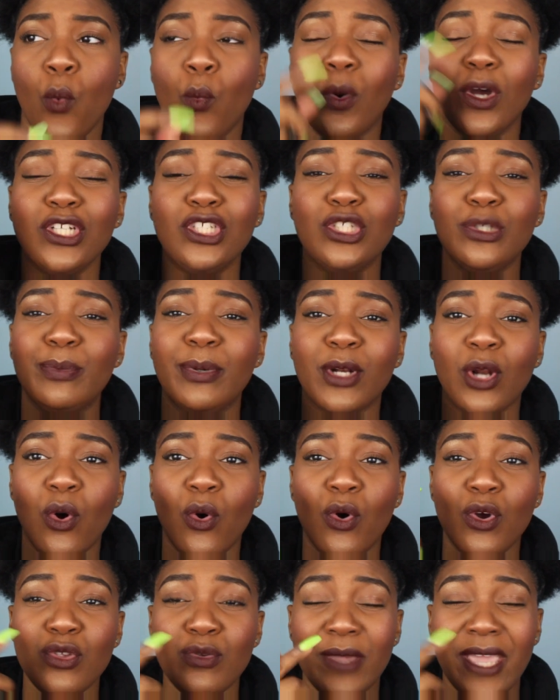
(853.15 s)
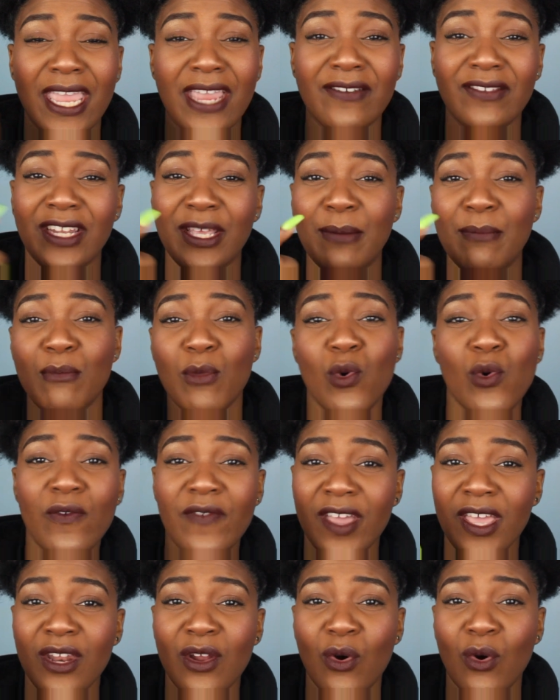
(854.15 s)
once you put it on, you can't really
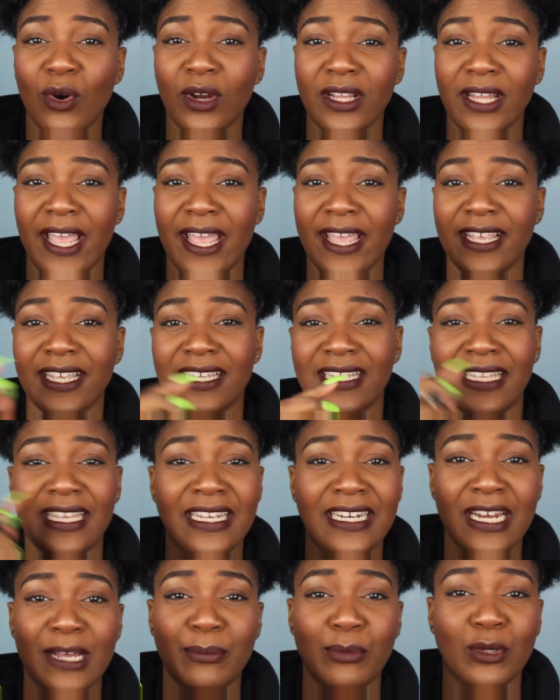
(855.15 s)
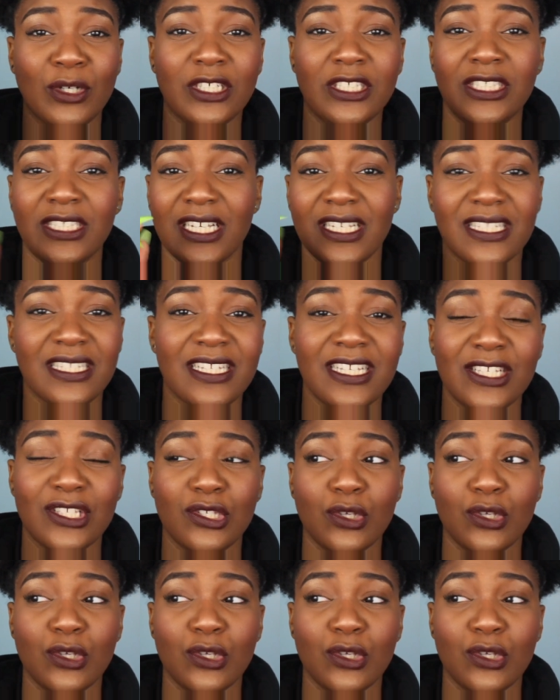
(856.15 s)
move it or like clean it up or adjust it.